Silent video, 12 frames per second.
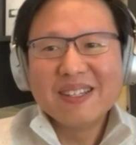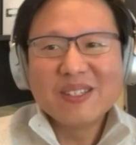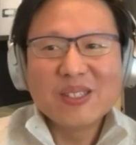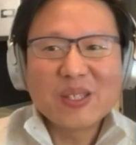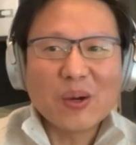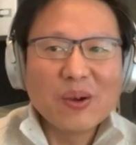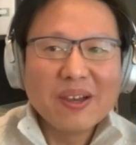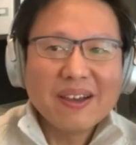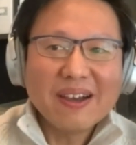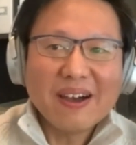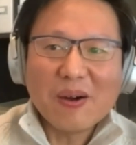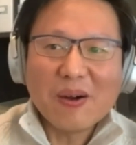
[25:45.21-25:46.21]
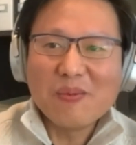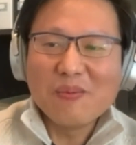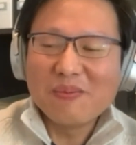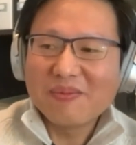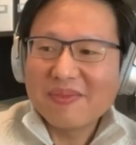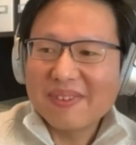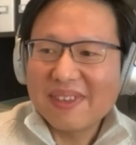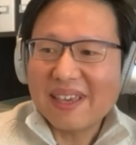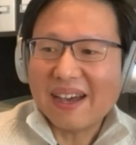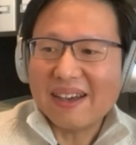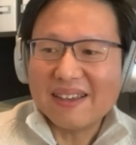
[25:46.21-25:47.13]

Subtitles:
So yeah,